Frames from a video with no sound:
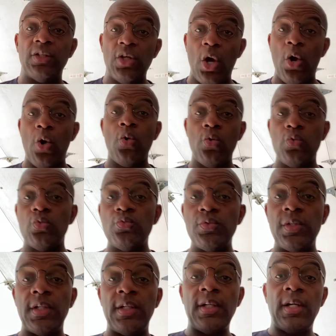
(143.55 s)

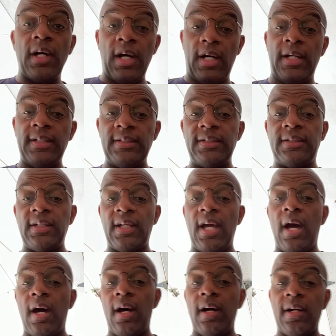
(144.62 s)
known unto
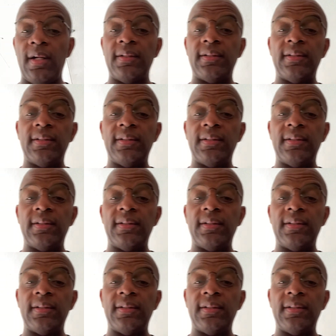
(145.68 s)
God.